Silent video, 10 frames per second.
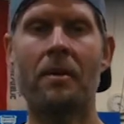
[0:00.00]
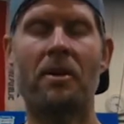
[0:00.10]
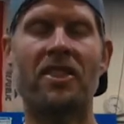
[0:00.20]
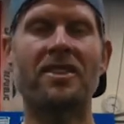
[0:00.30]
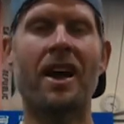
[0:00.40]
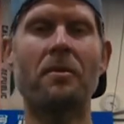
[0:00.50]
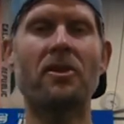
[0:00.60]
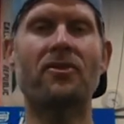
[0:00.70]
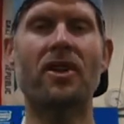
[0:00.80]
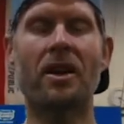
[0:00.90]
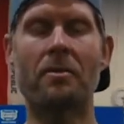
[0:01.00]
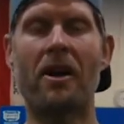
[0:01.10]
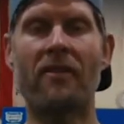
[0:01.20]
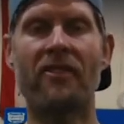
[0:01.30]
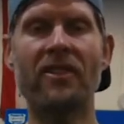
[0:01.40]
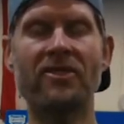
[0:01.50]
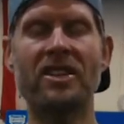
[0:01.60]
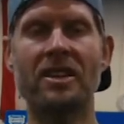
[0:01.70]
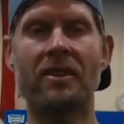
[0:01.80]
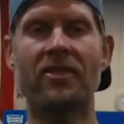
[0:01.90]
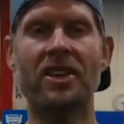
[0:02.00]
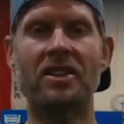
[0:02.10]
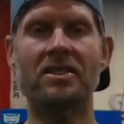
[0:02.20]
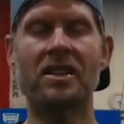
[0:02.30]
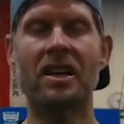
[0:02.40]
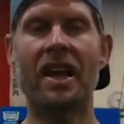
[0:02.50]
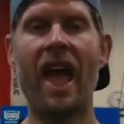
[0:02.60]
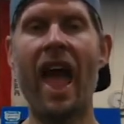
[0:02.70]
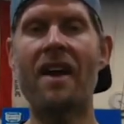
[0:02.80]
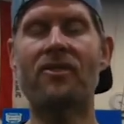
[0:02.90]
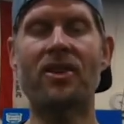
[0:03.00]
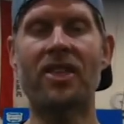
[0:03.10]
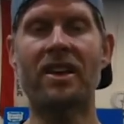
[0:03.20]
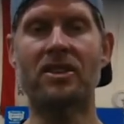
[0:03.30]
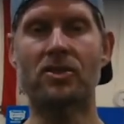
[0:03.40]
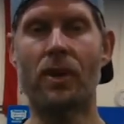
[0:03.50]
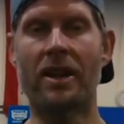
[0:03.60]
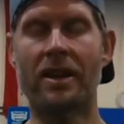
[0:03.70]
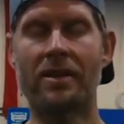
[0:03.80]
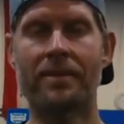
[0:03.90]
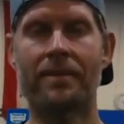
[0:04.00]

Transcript: By the time you've done about 15 of these, everything is ready.